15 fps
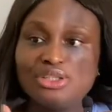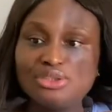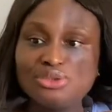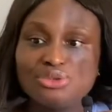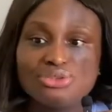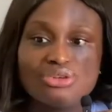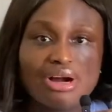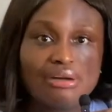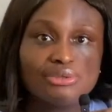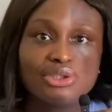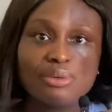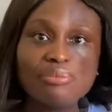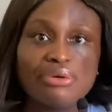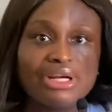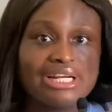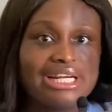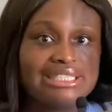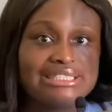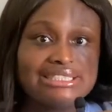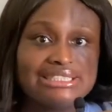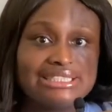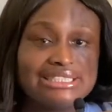throughout your
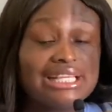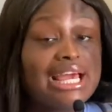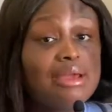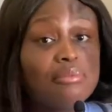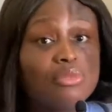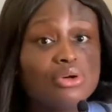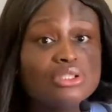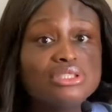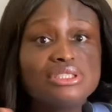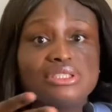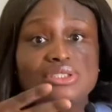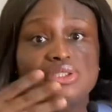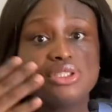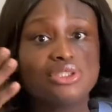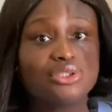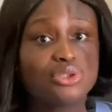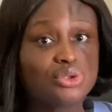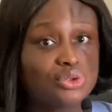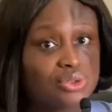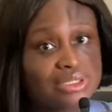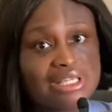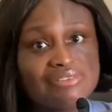pregnancy, the 9 months is
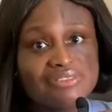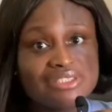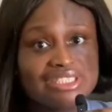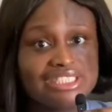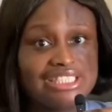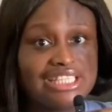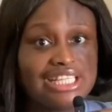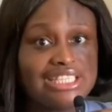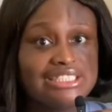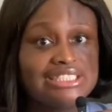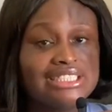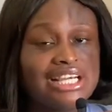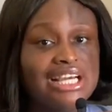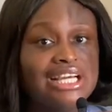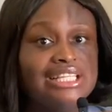270 days.